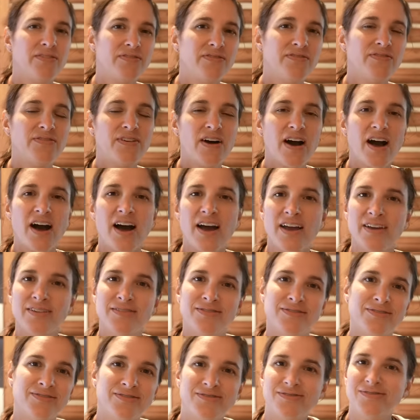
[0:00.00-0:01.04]

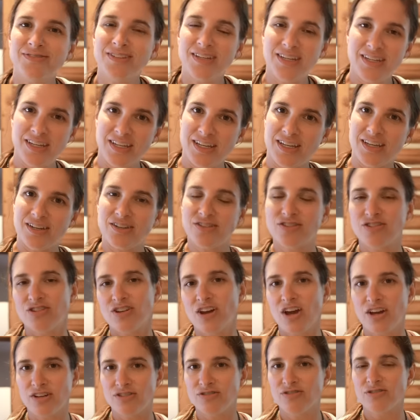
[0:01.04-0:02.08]
five-ish
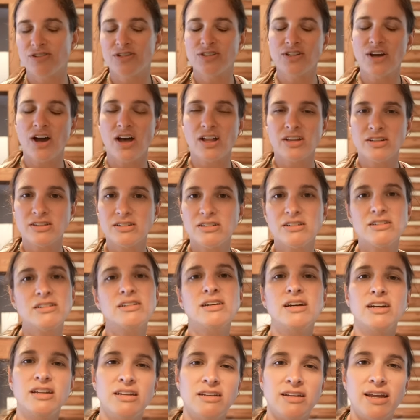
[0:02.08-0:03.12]
$100
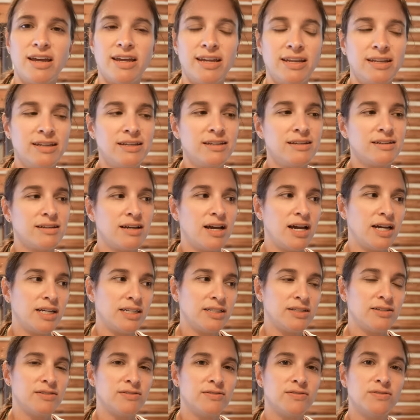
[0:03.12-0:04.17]
a night
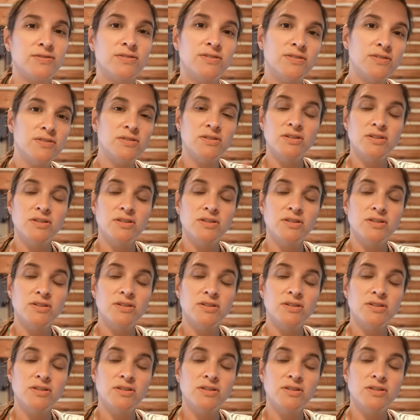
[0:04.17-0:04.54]
kind of